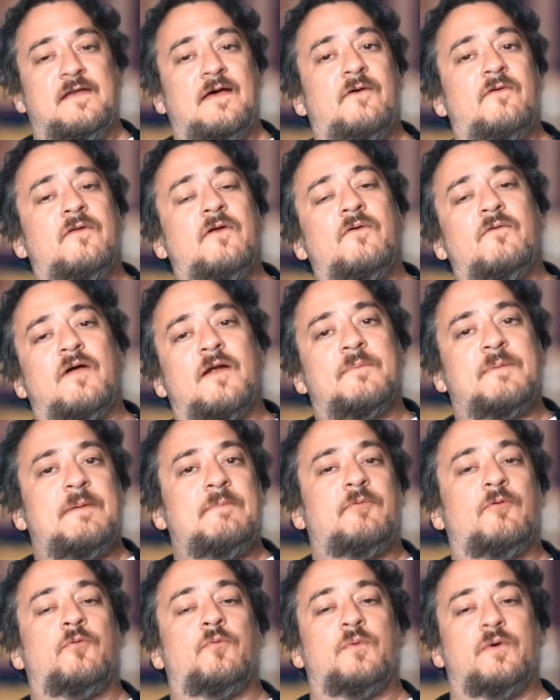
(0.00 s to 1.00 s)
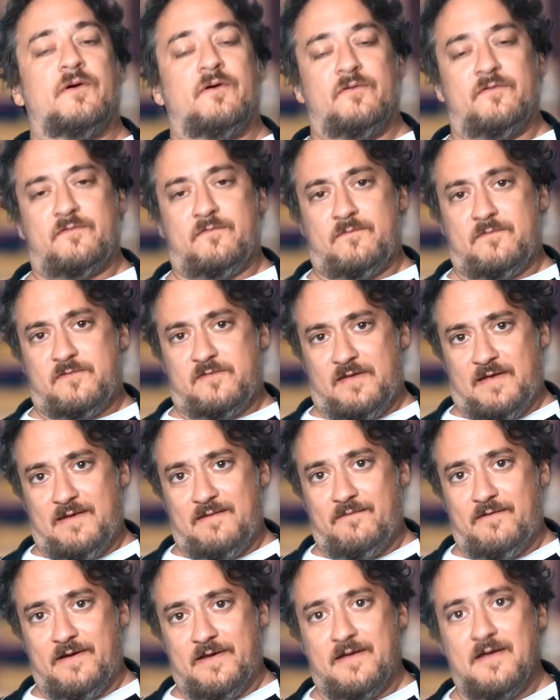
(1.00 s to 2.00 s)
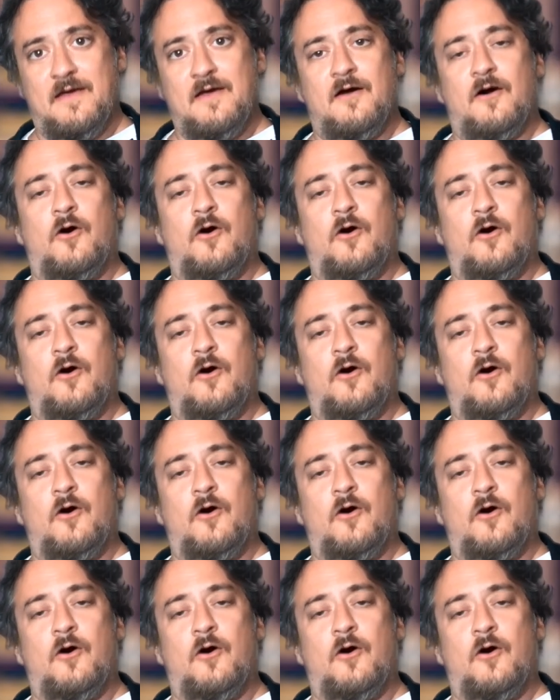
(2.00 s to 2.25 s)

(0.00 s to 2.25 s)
Now, a lot of people will say, like,